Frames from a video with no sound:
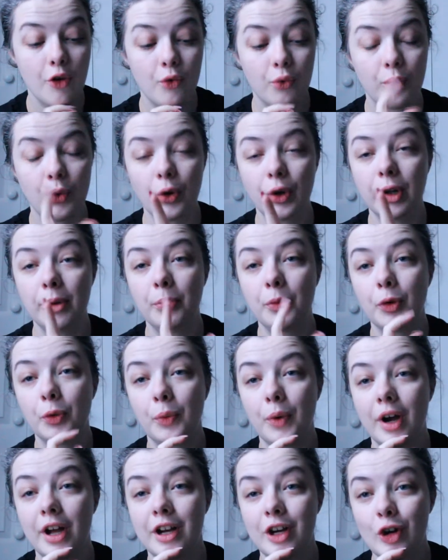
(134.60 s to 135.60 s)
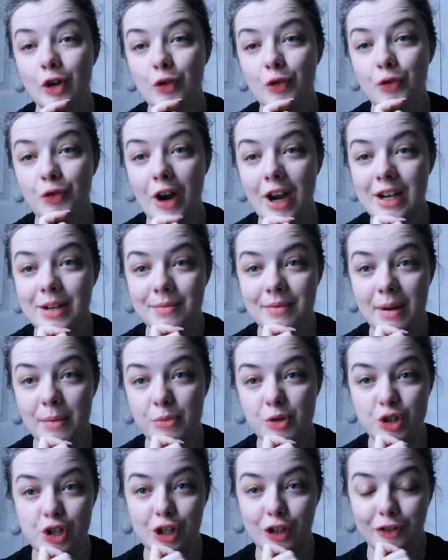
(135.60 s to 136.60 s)
Rule number one, random
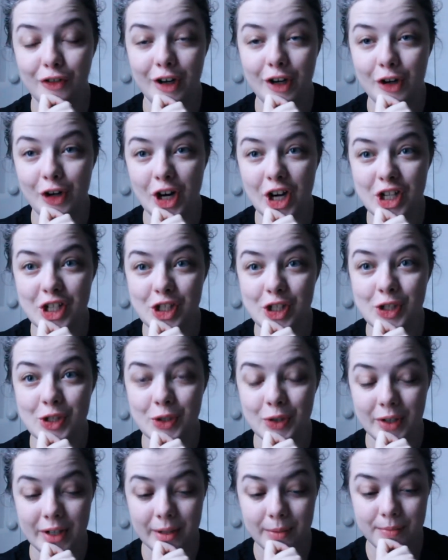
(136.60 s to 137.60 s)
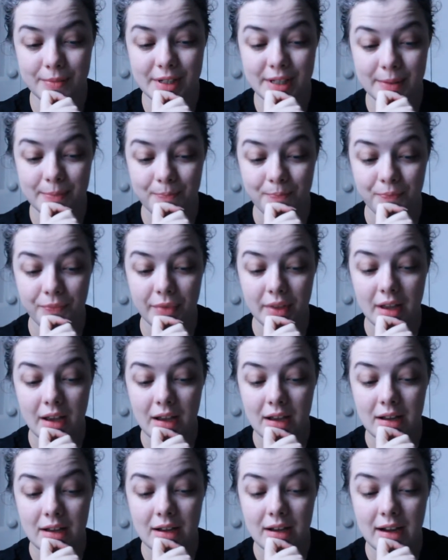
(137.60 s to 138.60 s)
number generator on script.
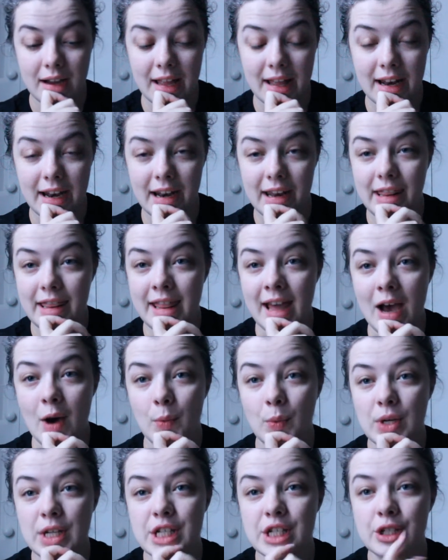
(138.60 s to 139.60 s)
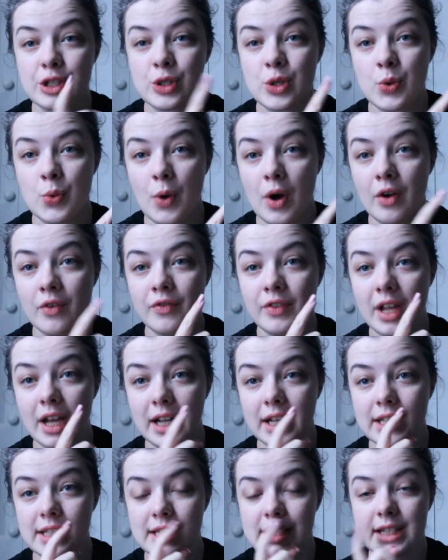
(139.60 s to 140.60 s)
And that was 12
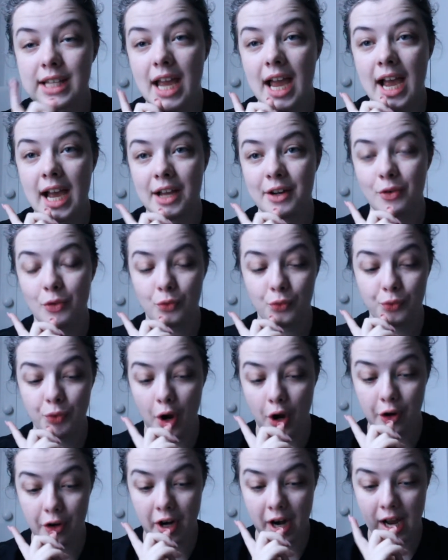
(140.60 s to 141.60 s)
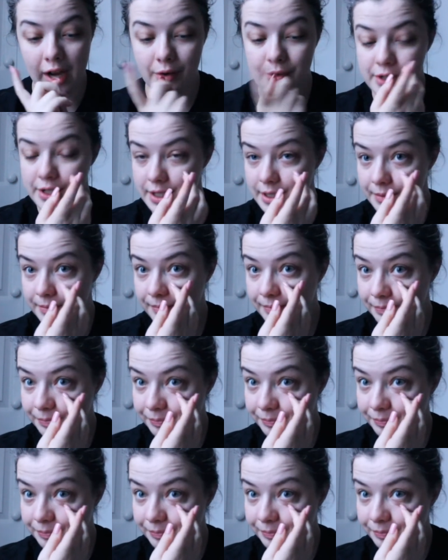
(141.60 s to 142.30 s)
Nights at Rotherhouse.